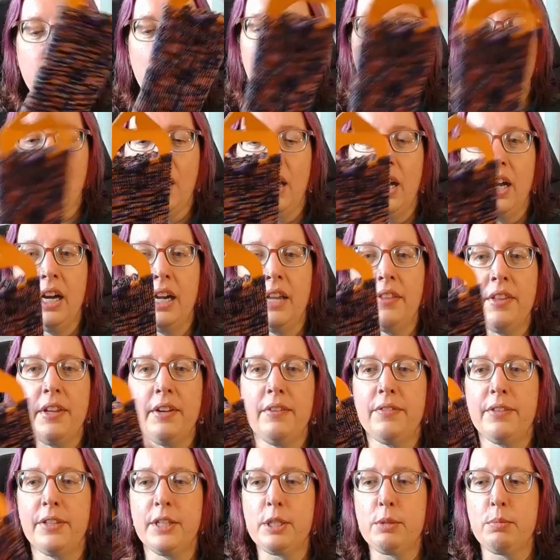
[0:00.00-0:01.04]
And then for
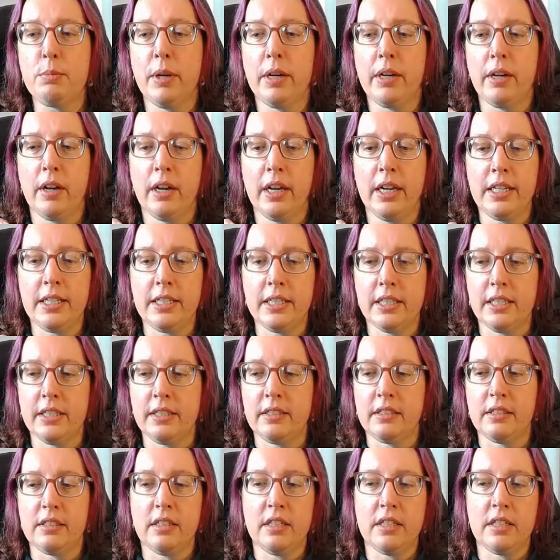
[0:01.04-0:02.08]
this one, I did
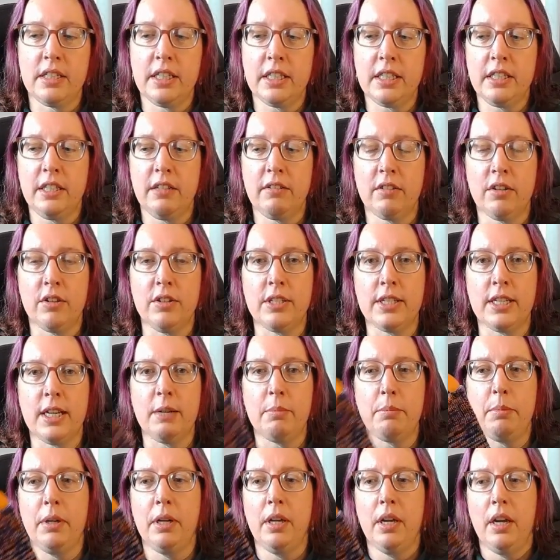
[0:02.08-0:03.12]
60 rows up
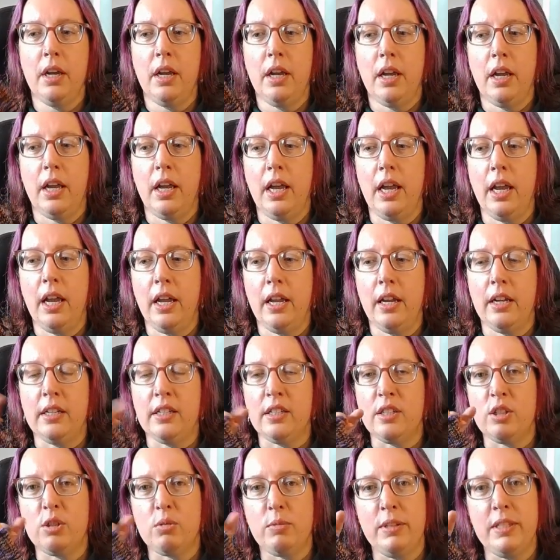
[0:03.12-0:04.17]
and
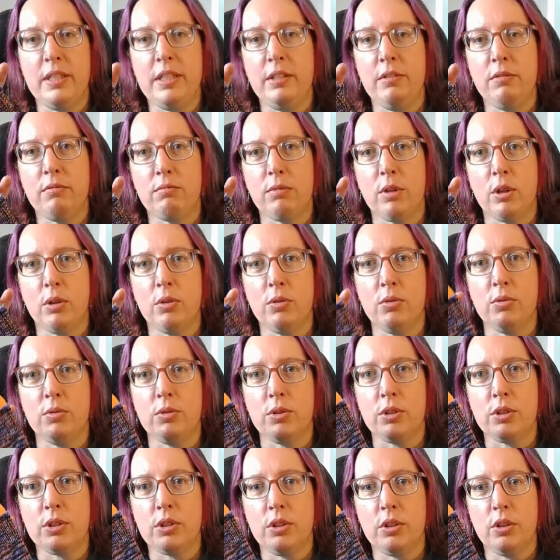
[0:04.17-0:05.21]
20
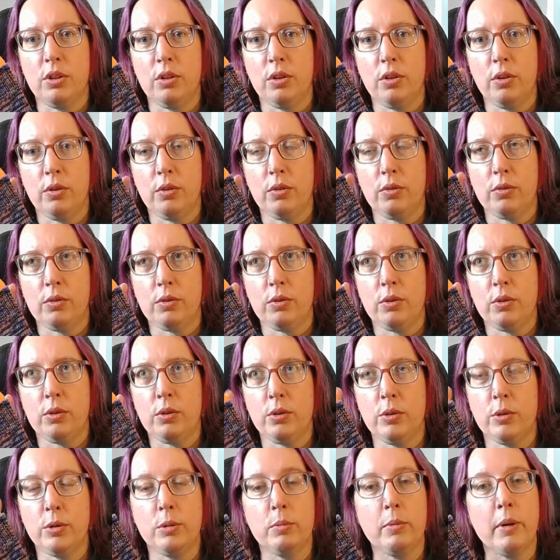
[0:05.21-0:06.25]
rows
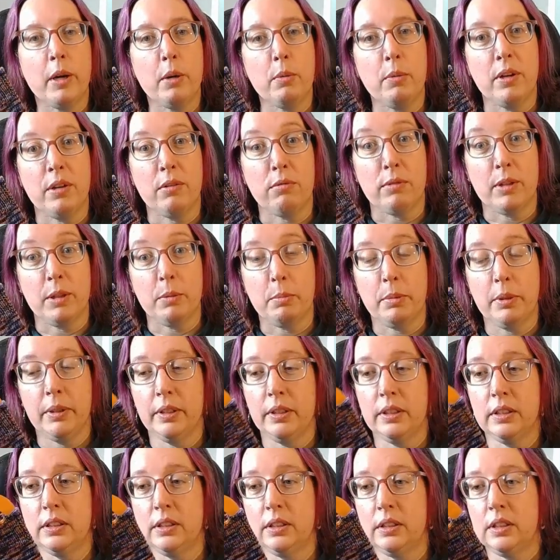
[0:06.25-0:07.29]
2 by 1 rib.
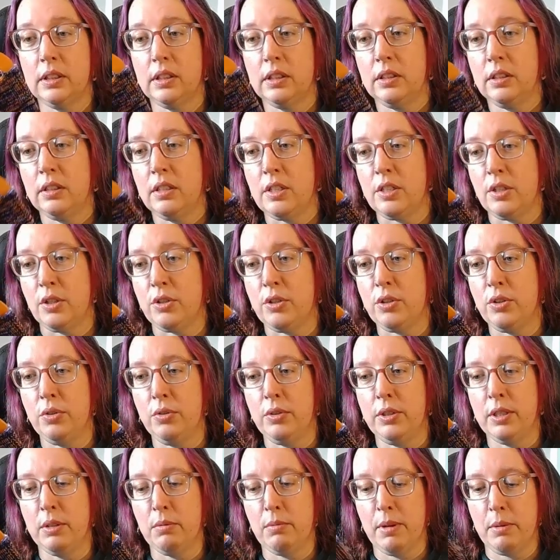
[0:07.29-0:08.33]
So 2
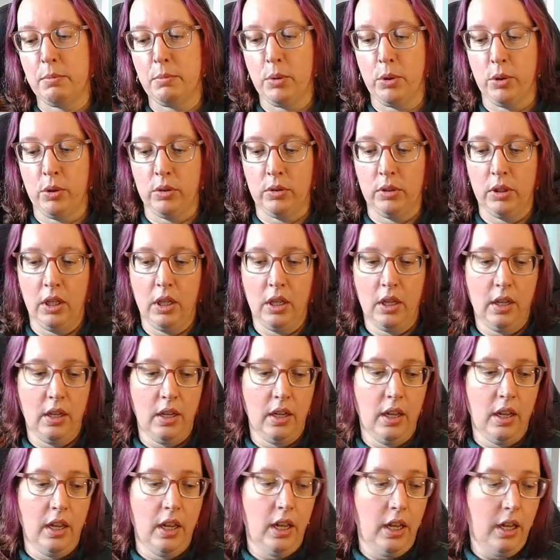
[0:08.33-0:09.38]
knit, 1 purl.
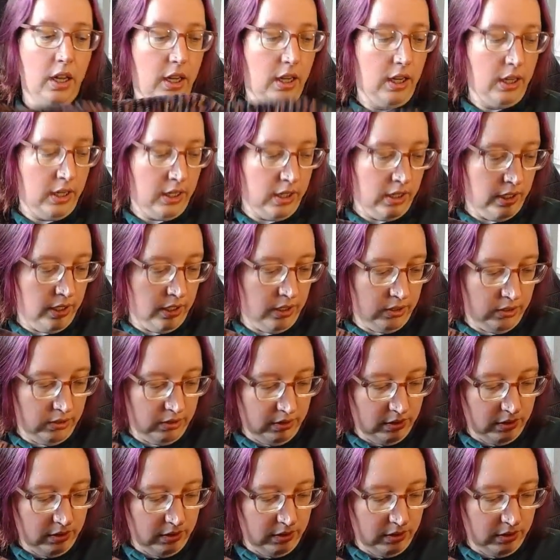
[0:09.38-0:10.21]
And